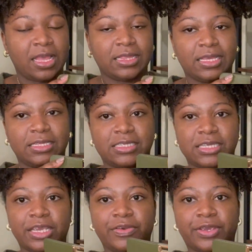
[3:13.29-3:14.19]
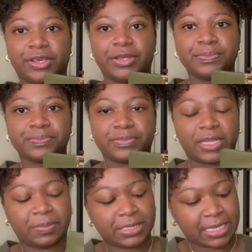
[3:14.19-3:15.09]
the interior,
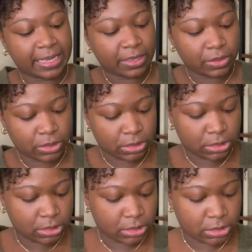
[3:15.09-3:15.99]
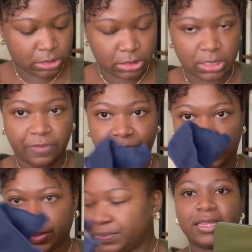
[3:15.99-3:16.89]
let me take out the
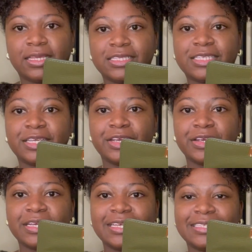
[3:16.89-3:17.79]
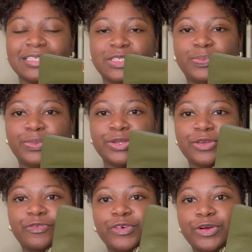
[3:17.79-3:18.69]
stuffing. The interior is this
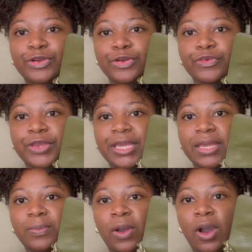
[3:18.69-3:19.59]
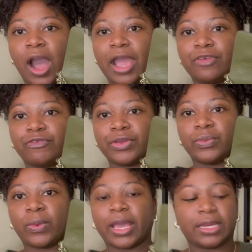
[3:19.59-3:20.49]
beautiful cream ivory
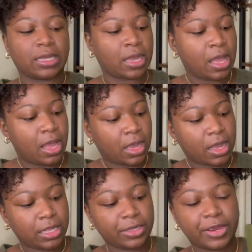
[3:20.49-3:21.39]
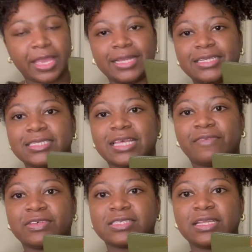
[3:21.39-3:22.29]
white color. It does
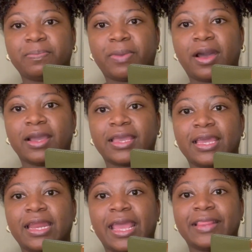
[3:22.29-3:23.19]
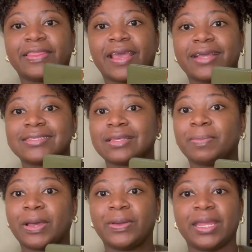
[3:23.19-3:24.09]
have a slip pocket, and that's
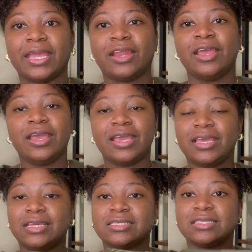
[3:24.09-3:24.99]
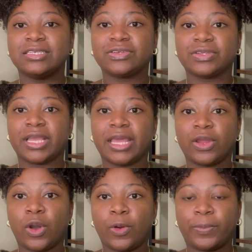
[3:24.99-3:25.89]
about it. It is literally an
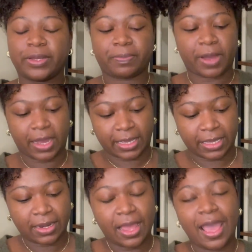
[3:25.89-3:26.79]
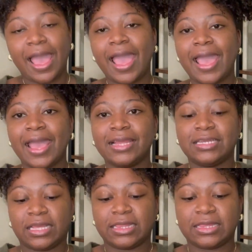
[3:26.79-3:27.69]
open pocket. And
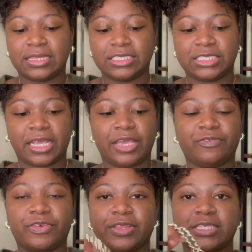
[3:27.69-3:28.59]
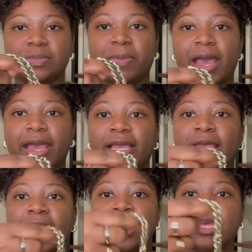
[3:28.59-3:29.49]
the chain for this bag
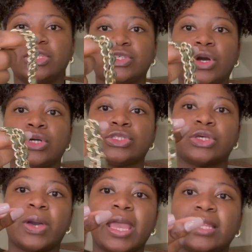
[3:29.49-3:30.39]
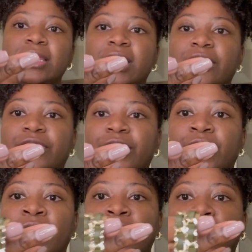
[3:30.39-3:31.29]
is also a
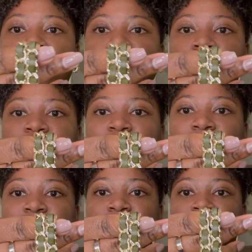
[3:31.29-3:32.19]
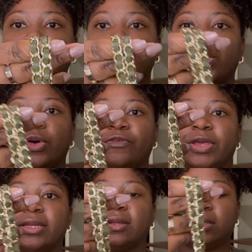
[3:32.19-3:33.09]
leather chain
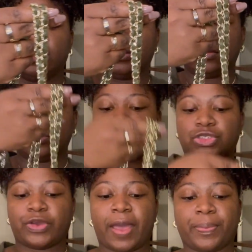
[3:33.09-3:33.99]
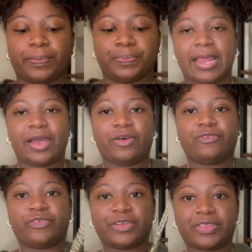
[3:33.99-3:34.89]
woven strap. Now
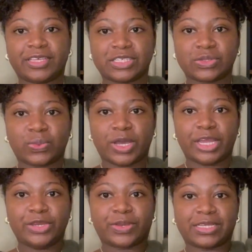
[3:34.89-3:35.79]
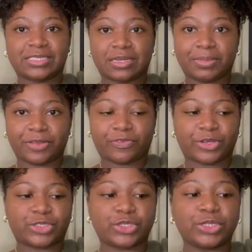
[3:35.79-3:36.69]
for this one, you can double it for
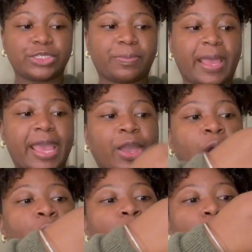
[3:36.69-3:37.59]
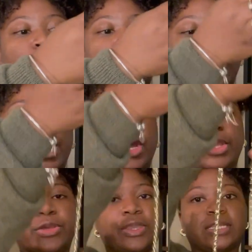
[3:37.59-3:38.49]
a shoulder bag, or
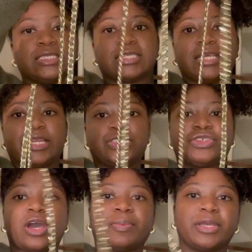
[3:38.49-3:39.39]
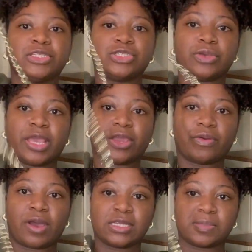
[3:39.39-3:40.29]
you can just let it drop into a
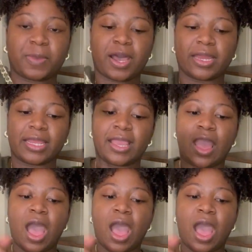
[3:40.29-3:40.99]
crossbody.